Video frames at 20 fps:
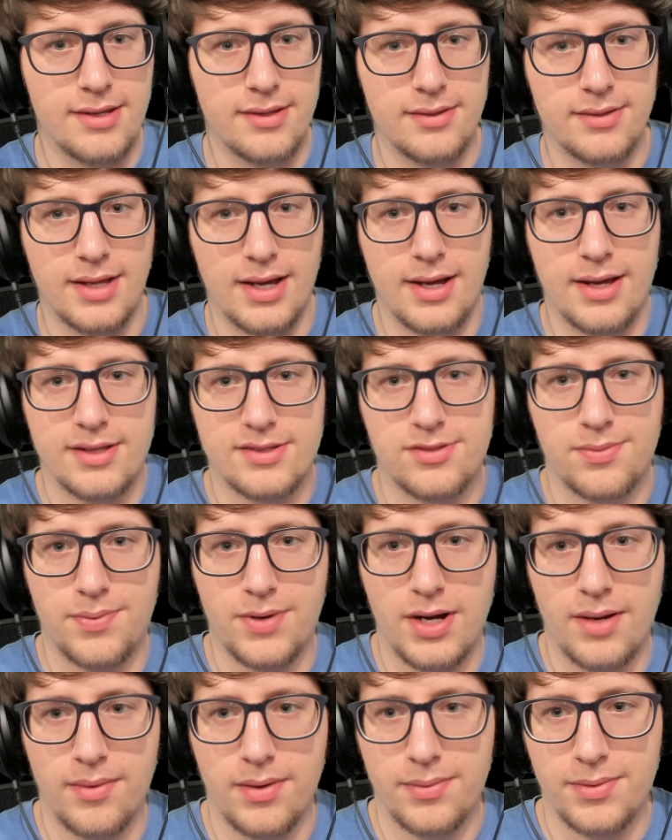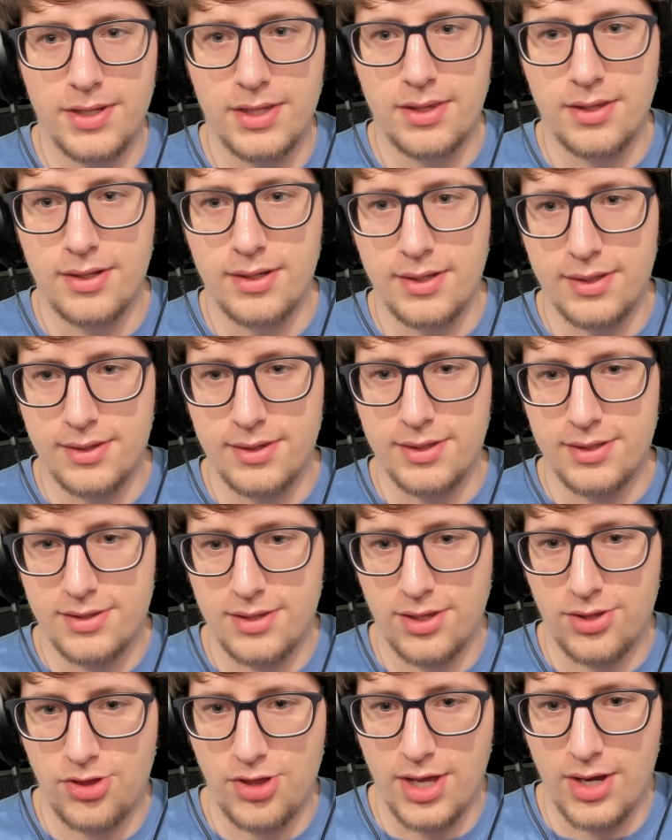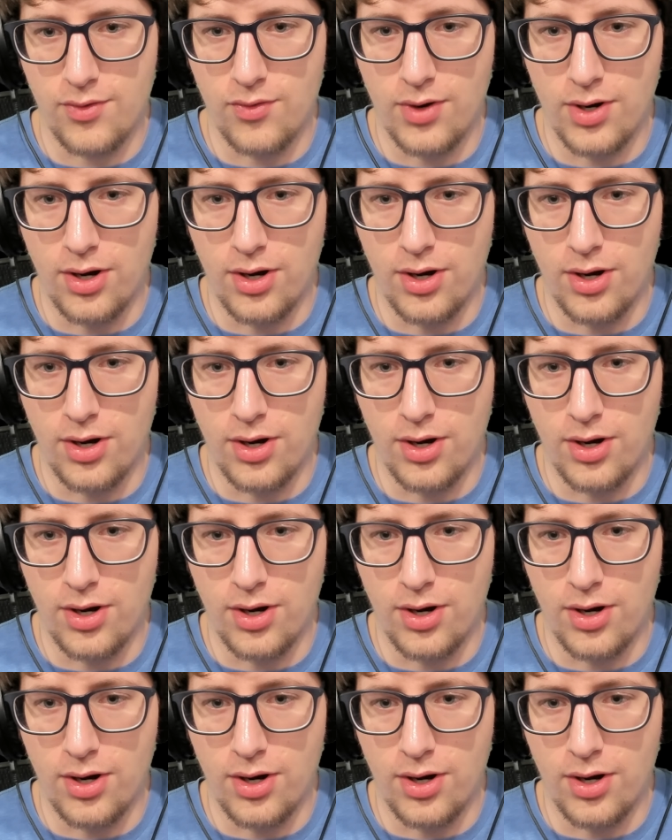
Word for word: That's probably the, the, the thing we're